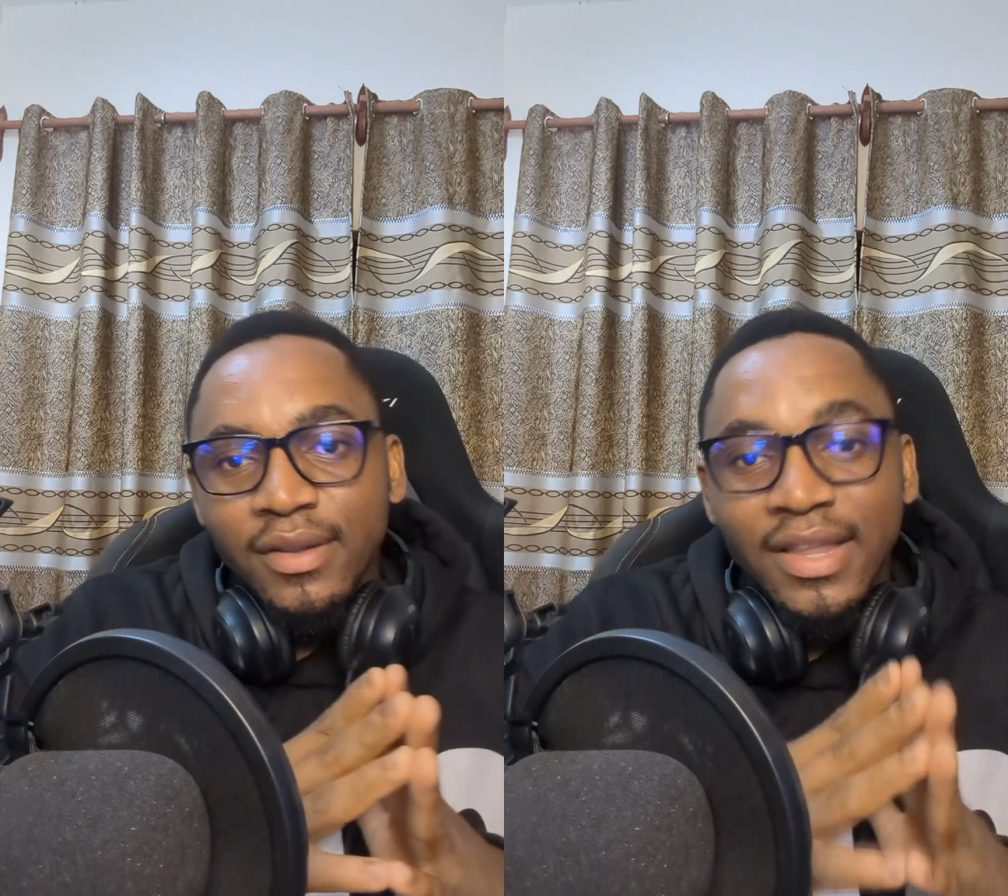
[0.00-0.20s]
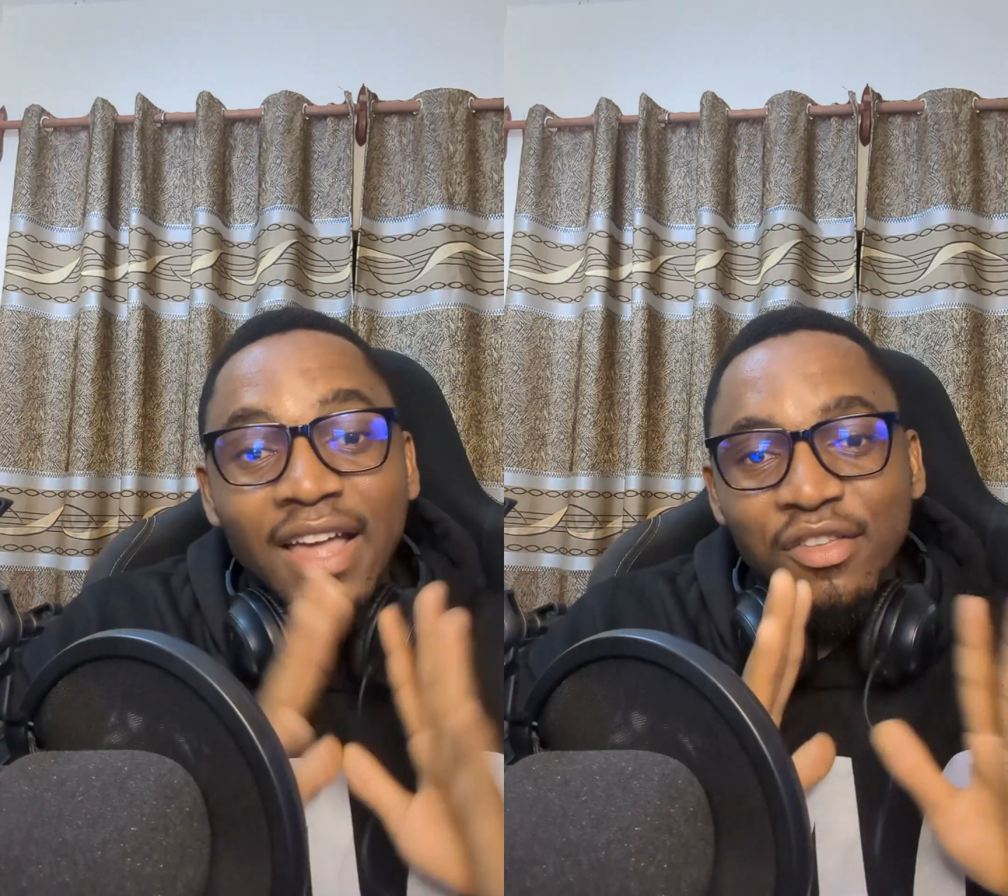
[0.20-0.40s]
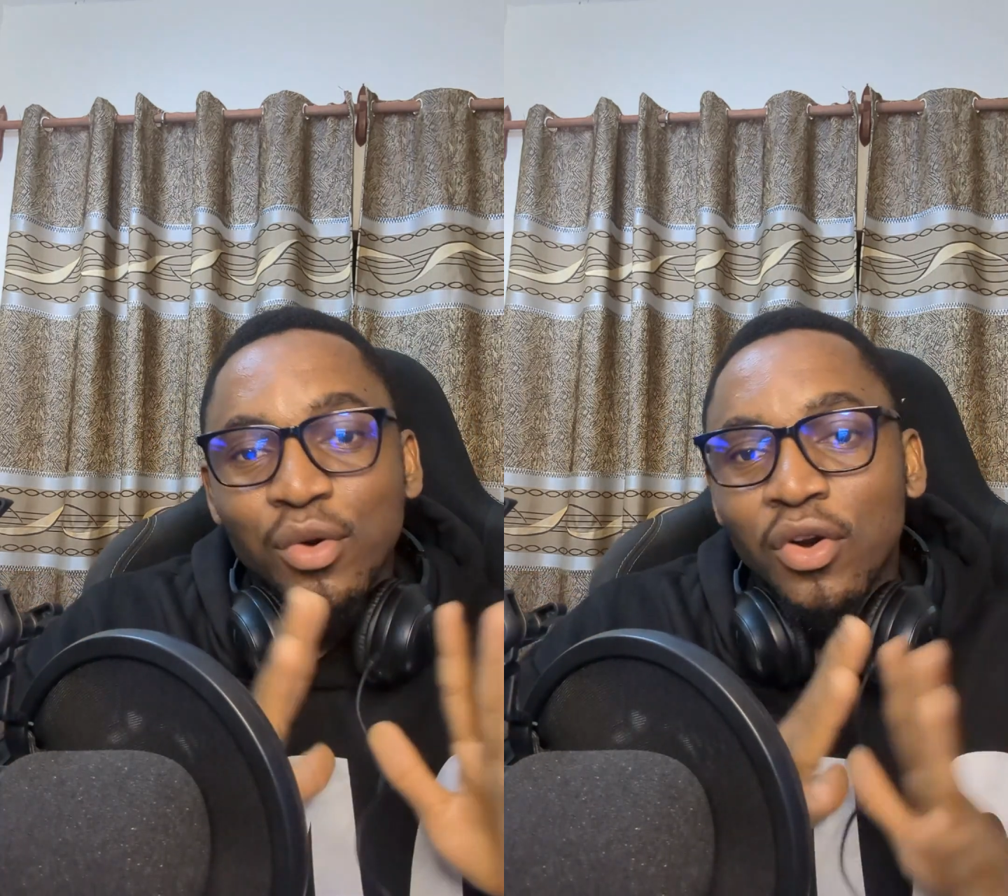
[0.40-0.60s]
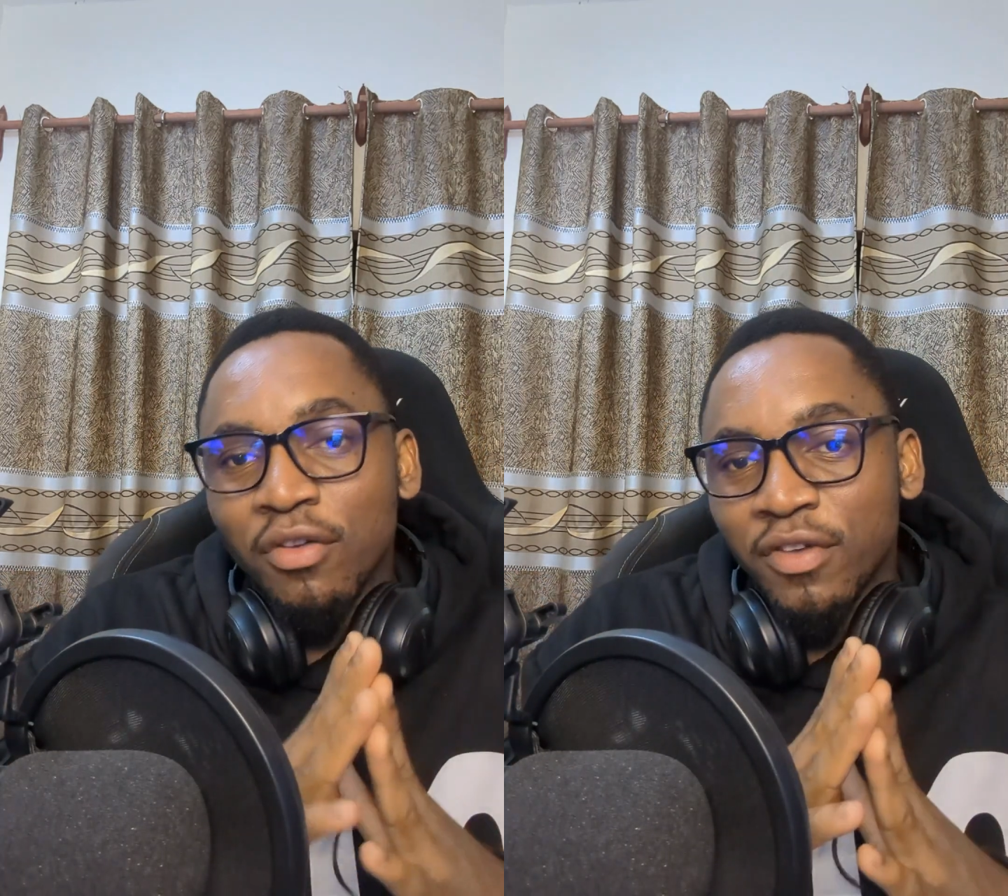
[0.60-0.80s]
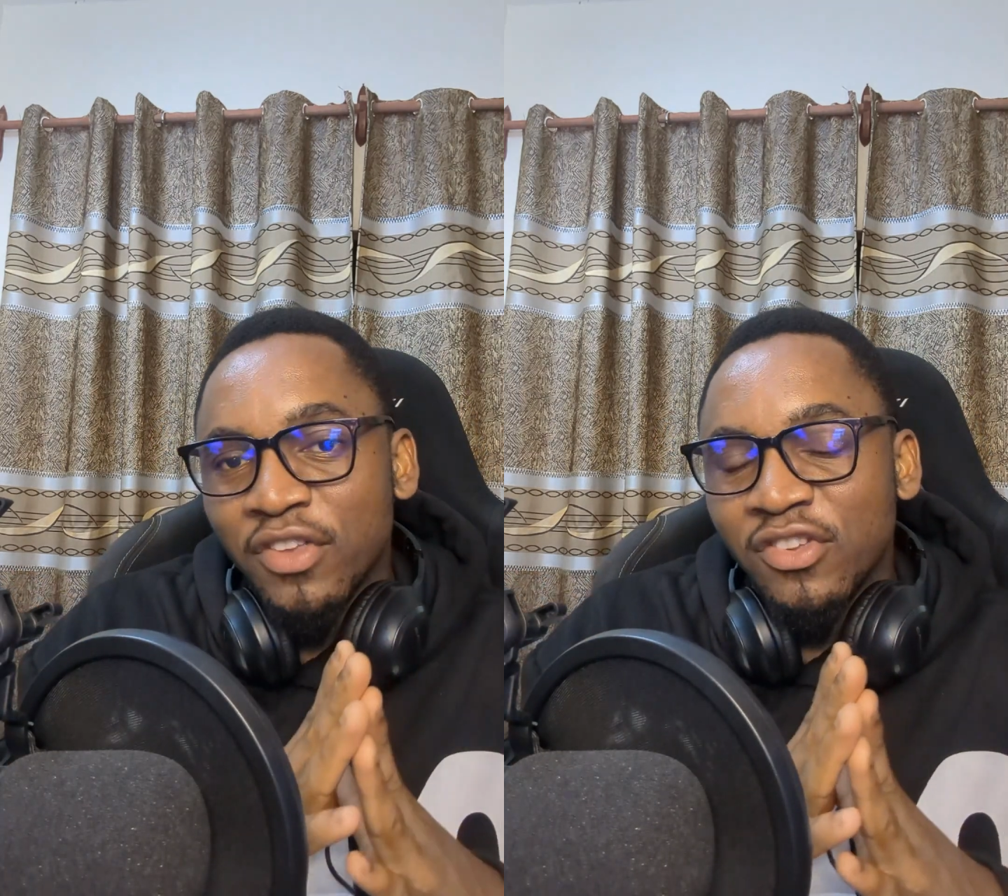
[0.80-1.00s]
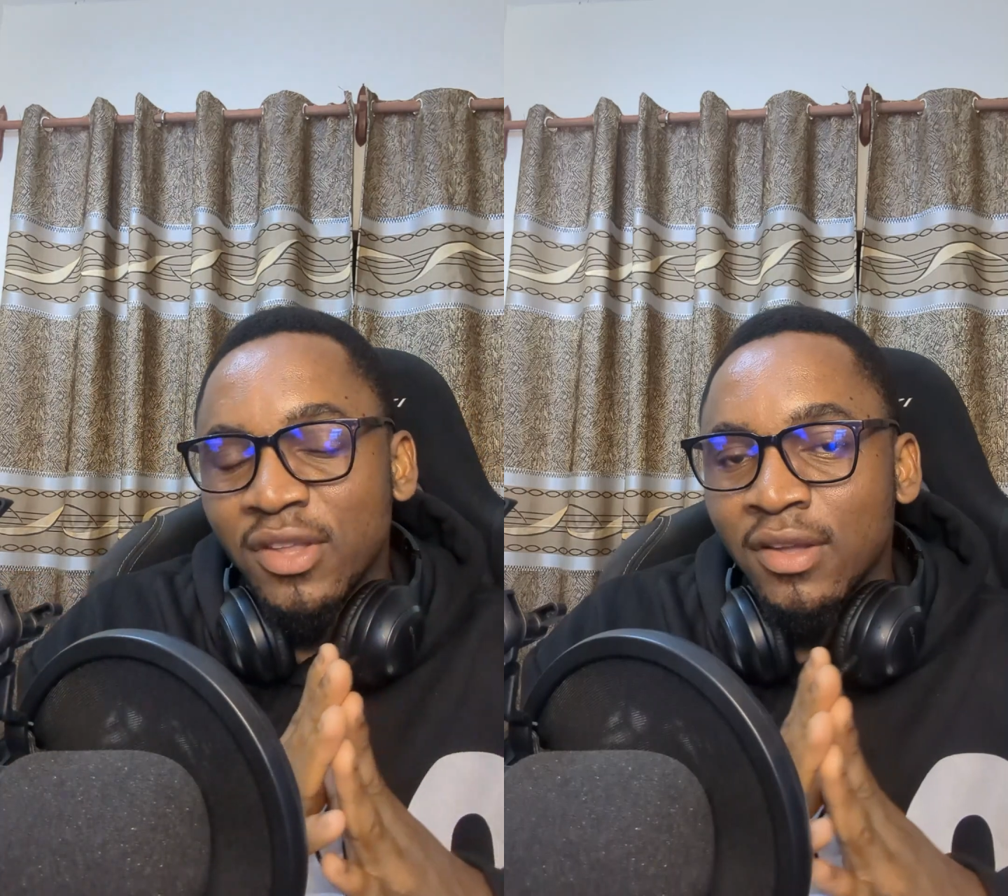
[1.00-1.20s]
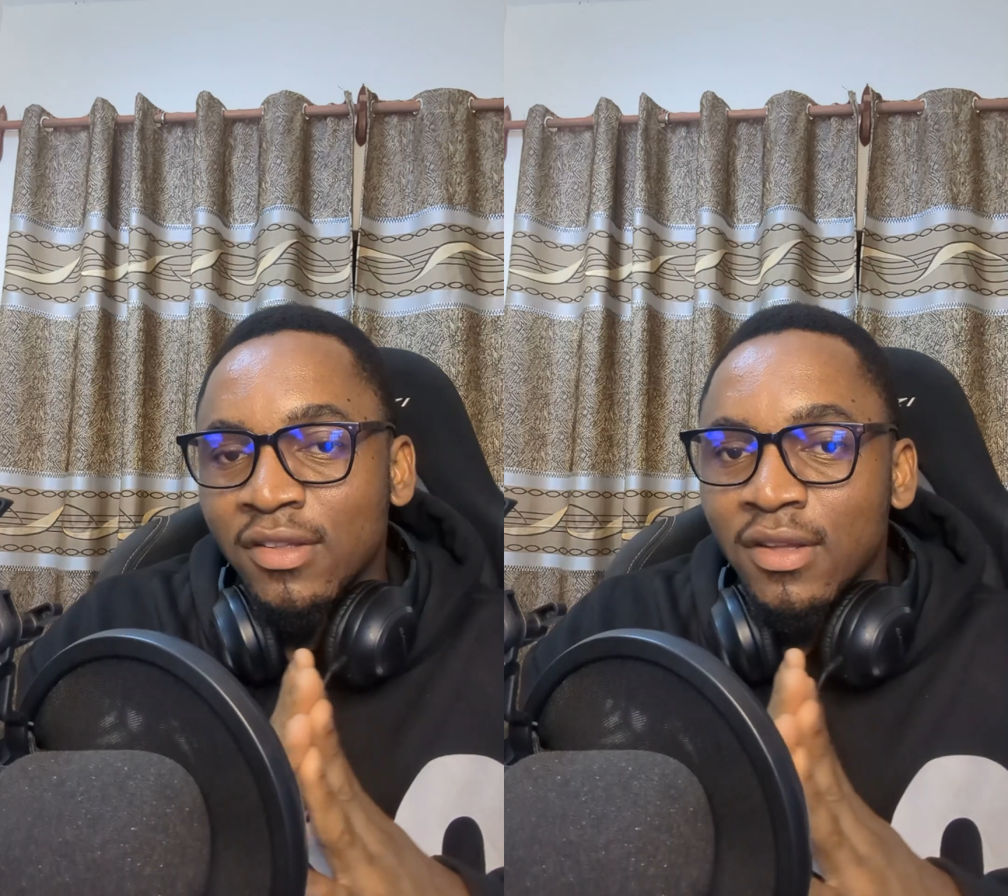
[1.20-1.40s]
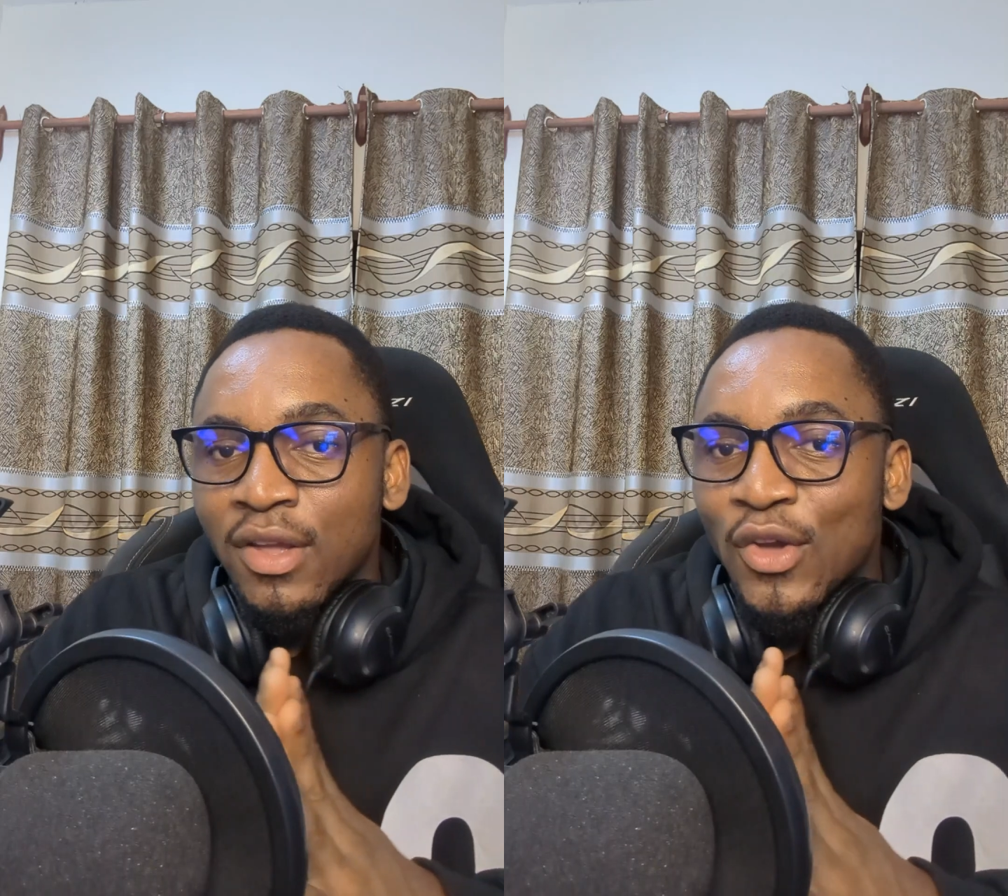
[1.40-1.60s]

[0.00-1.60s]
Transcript: That's the work of Nginx.